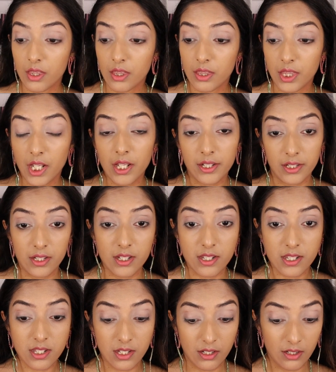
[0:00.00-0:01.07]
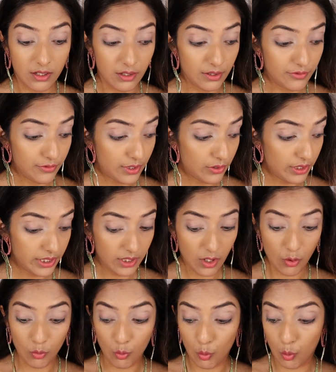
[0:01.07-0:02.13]
That is a
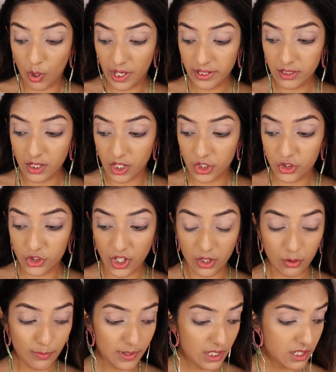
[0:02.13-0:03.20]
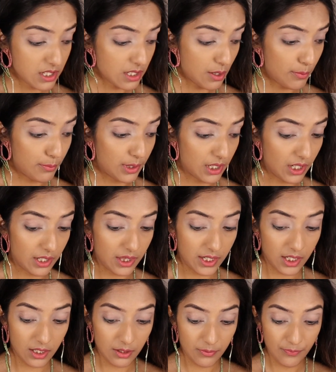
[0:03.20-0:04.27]
very white eyeshadow base, but I
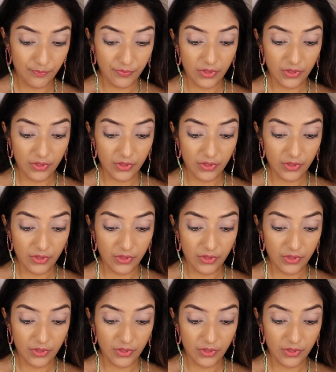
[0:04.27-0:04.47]
think